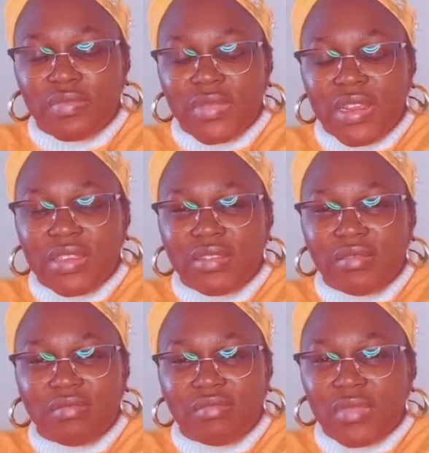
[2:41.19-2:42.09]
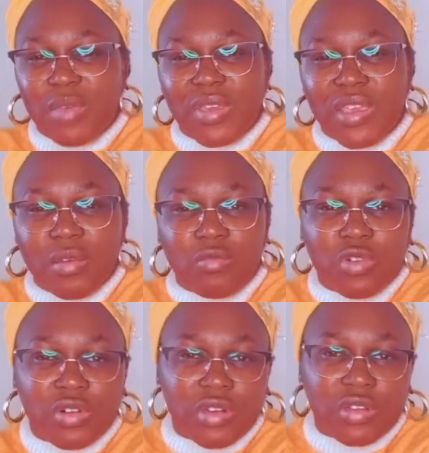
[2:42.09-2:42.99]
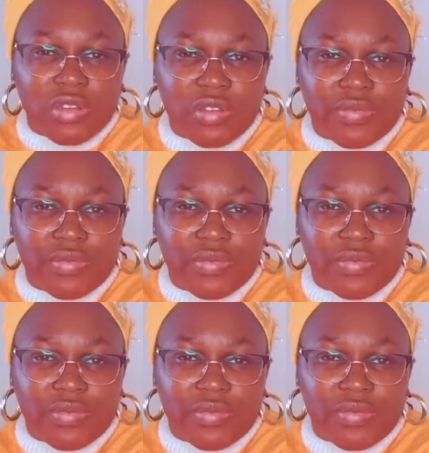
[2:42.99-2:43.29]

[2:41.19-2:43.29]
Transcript: Then I became worried.